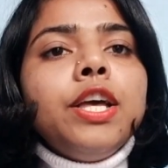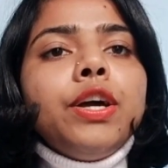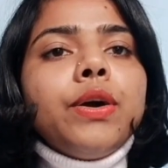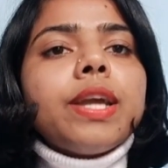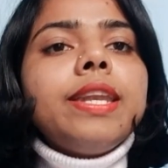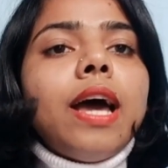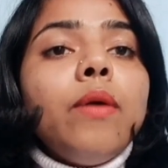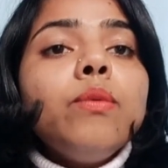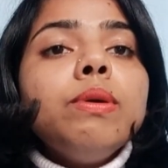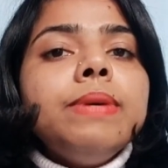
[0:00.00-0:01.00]
Okay, now
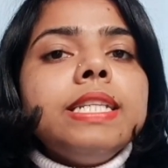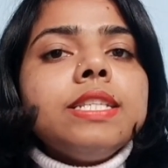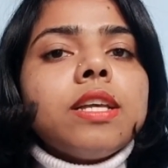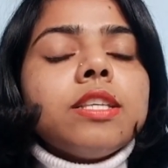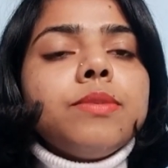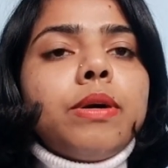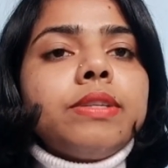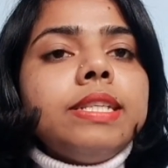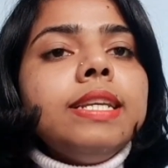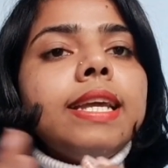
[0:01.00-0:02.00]
we will discuss
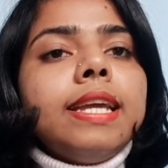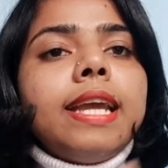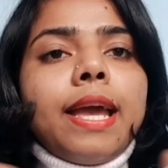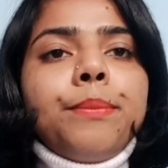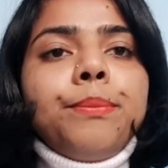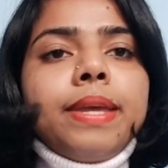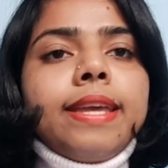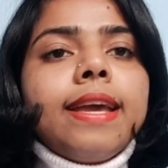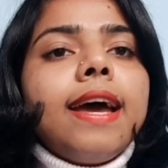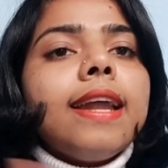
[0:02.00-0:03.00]
about the AMV,